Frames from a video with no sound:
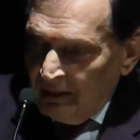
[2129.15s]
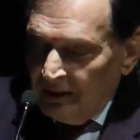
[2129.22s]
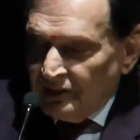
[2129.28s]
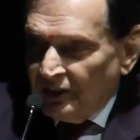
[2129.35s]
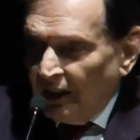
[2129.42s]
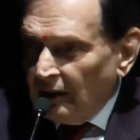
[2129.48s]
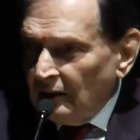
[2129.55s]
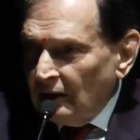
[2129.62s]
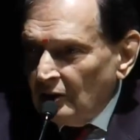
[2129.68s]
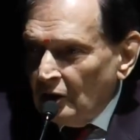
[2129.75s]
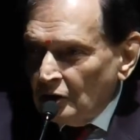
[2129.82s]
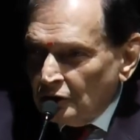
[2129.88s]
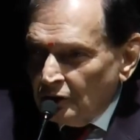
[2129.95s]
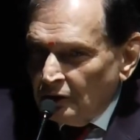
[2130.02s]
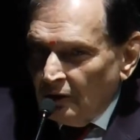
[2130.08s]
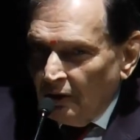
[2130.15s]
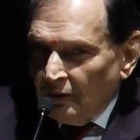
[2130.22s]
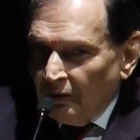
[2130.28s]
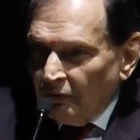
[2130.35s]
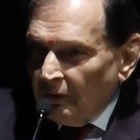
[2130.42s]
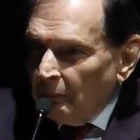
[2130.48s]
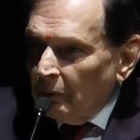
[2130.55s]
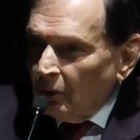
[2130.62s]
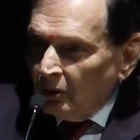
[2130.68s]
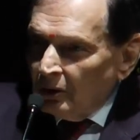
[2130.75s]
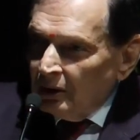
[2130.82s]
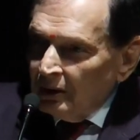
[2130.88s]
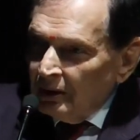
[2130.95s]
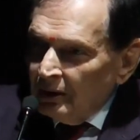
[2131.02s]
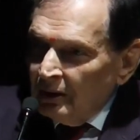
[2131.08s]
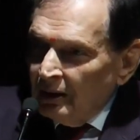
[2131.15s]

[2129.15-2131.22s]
The second edition of the book